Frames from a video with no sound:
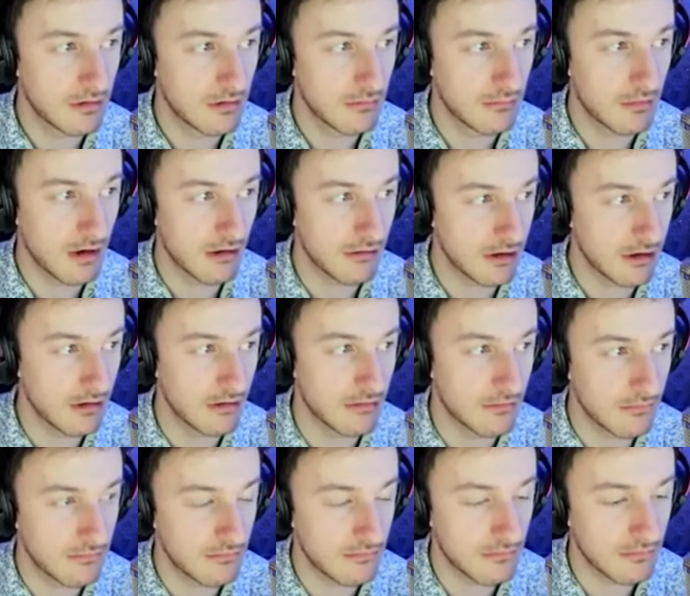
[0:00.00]
Mario
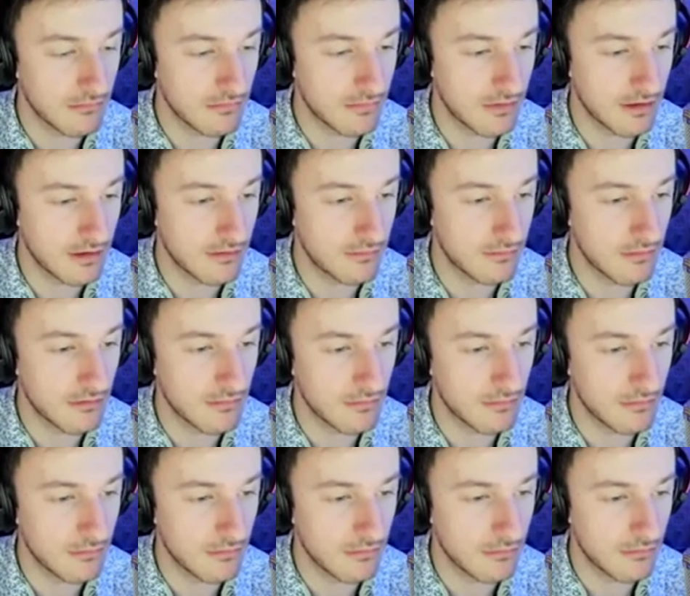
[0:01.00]

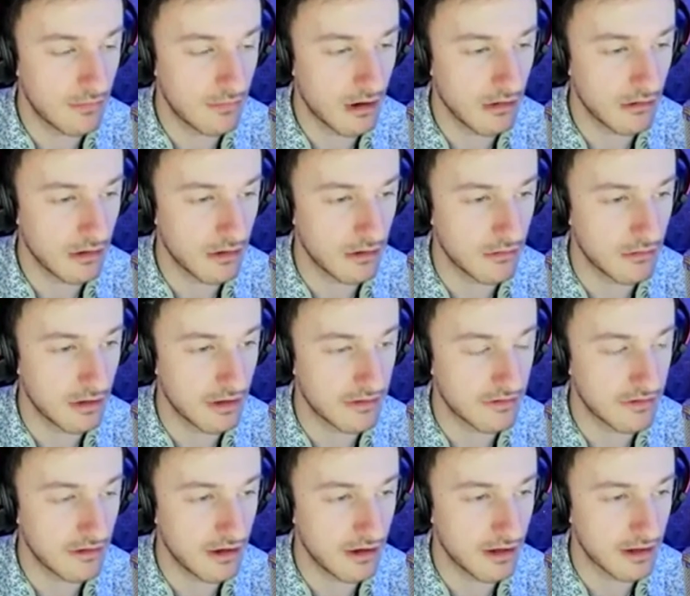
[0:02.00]
and
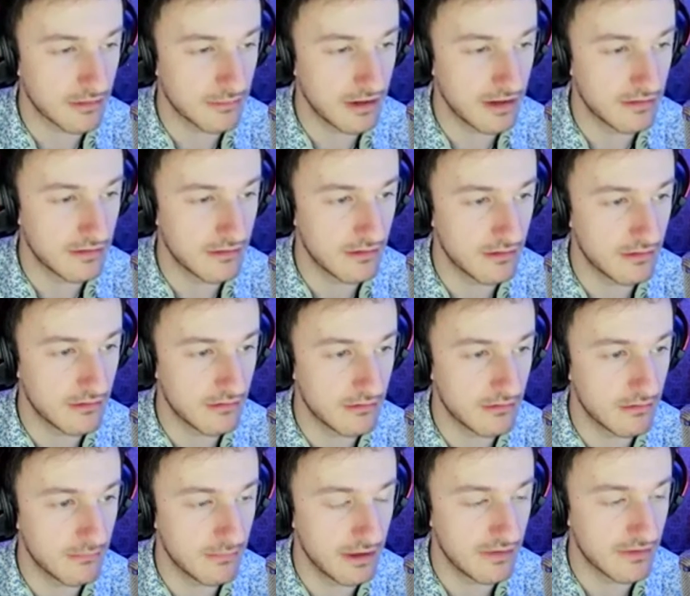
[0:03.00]
Sonic made
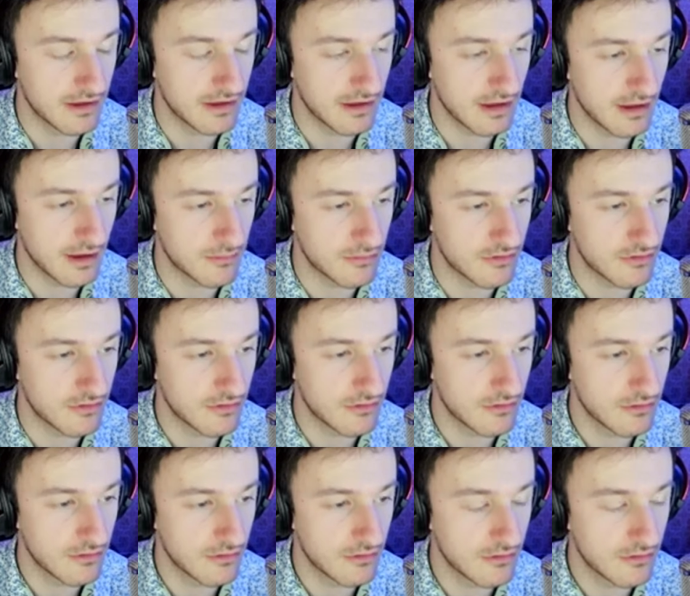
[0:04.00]
the games.
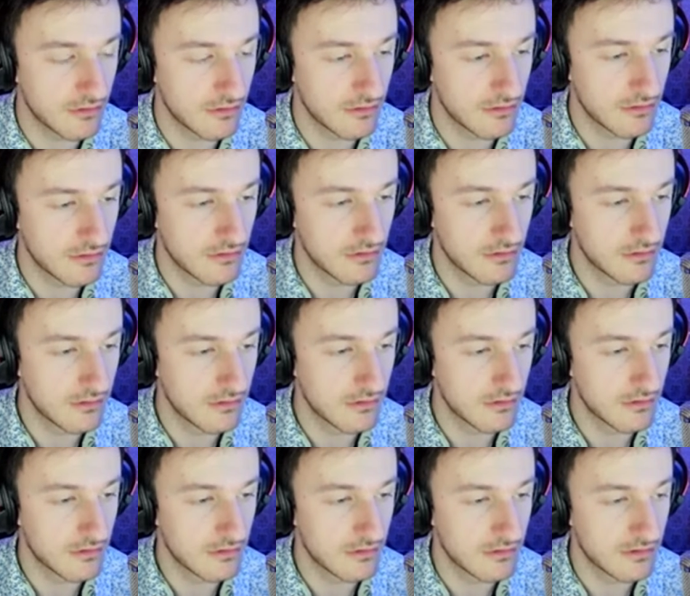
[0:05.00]

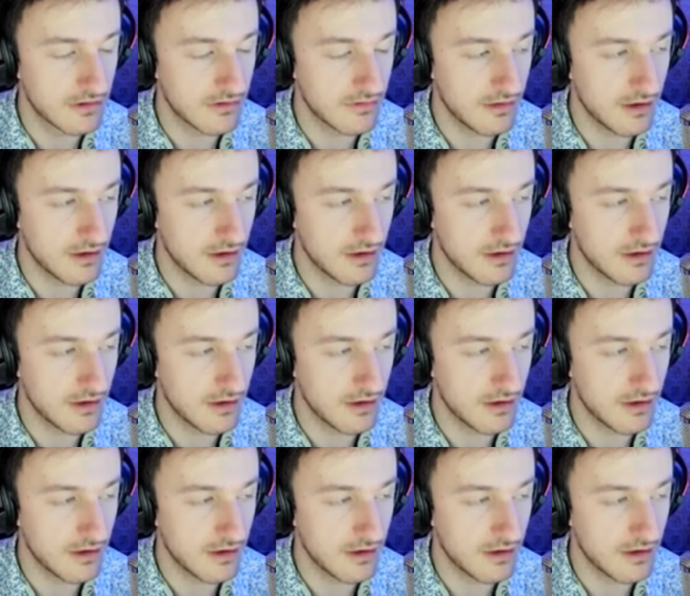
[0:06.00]
Didn't they?